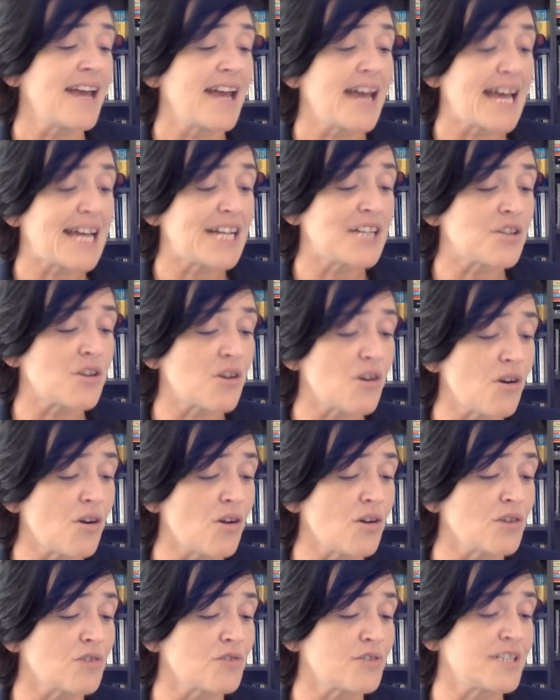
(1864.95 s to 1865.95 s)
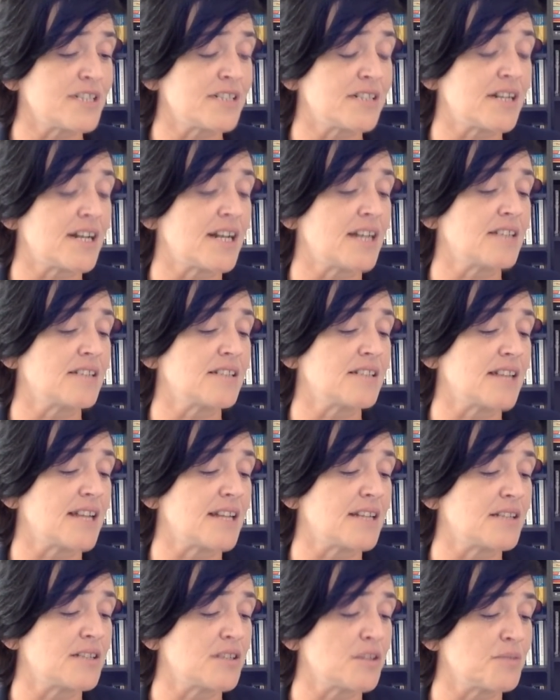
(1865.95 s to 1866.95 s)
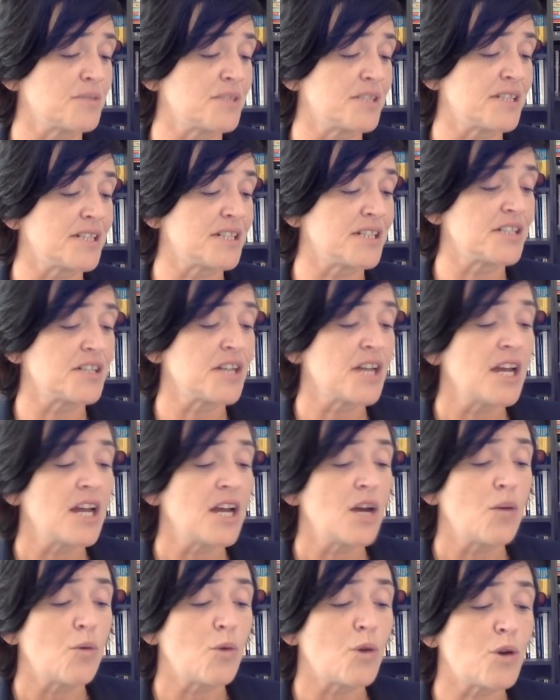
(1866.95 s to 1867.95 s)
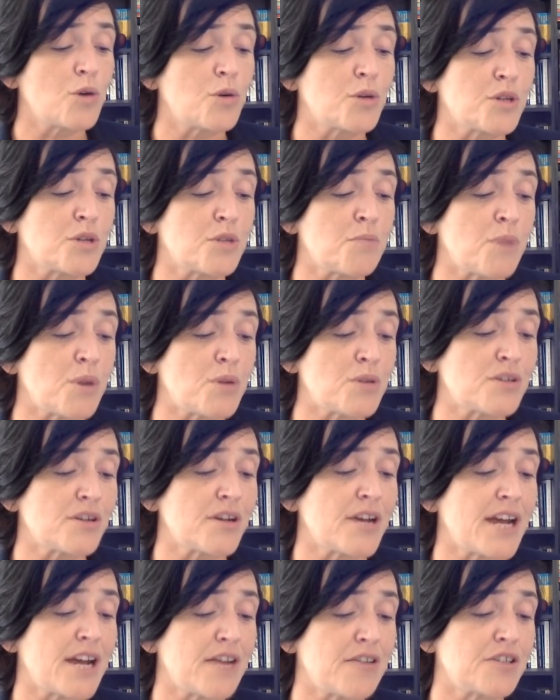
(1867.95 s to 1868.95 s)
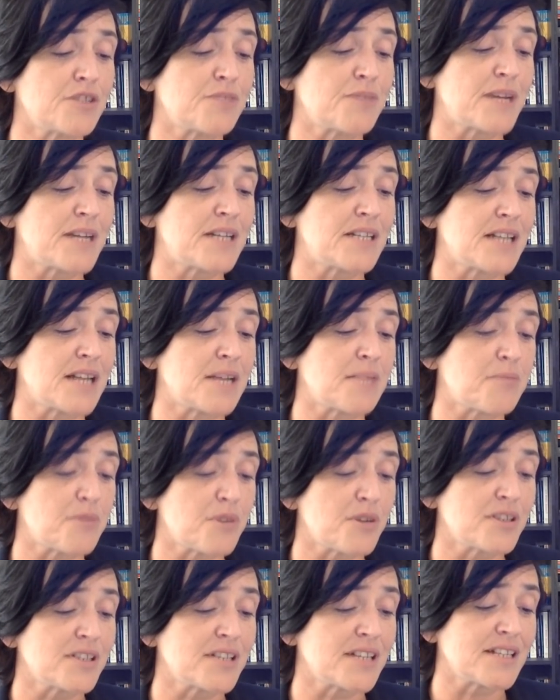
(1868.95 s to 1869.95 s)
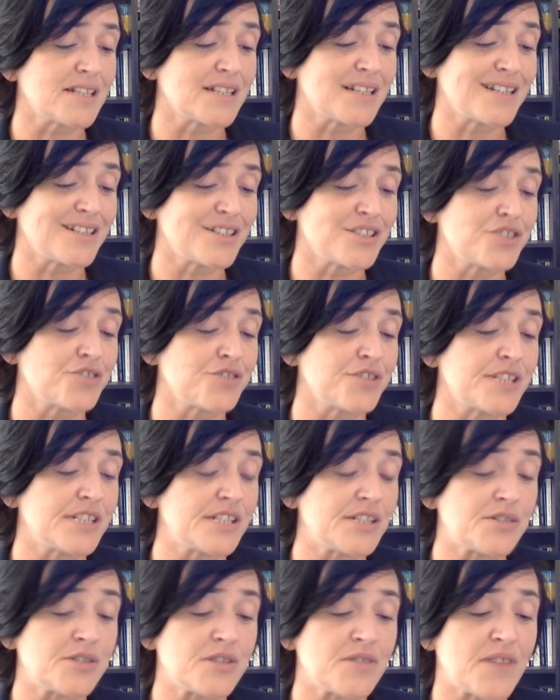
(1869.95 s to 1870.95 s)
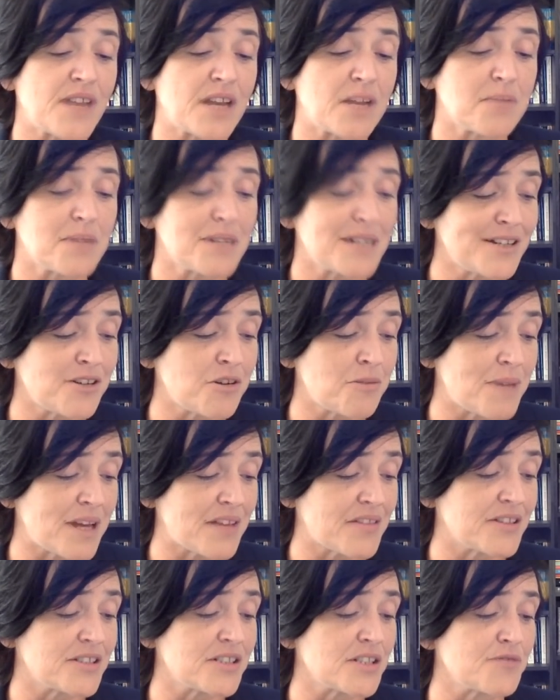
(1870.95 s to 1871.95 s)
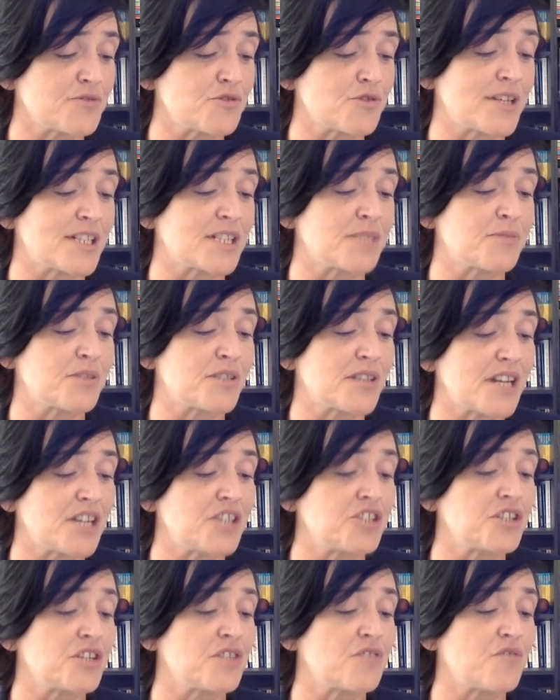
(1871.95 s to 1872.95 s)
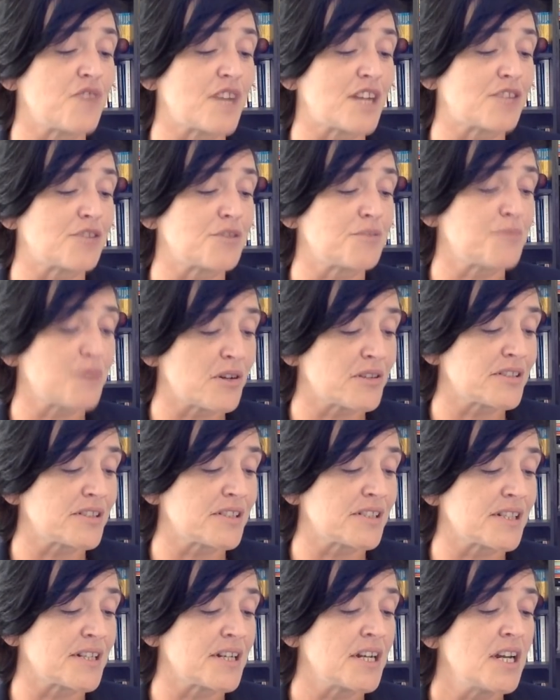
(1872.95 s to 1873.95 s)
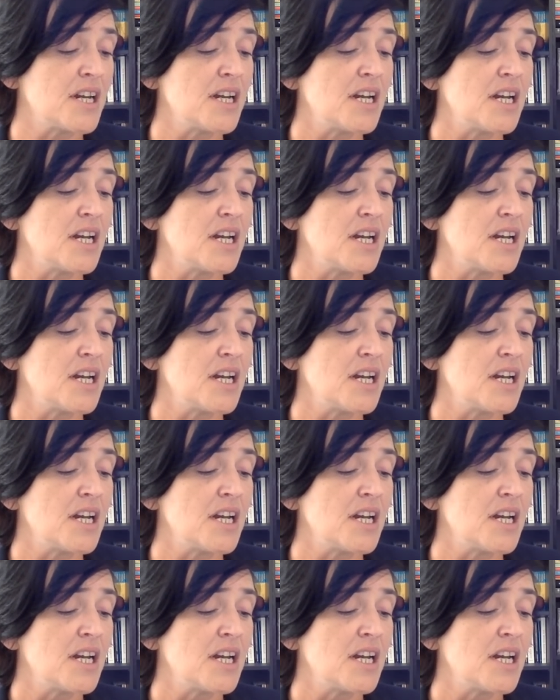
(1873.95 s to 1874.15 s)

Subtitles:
End all green taxes and subsidies. Work with the motor, aerospace and process industries to develop cleaner methods of transportation and factory processing.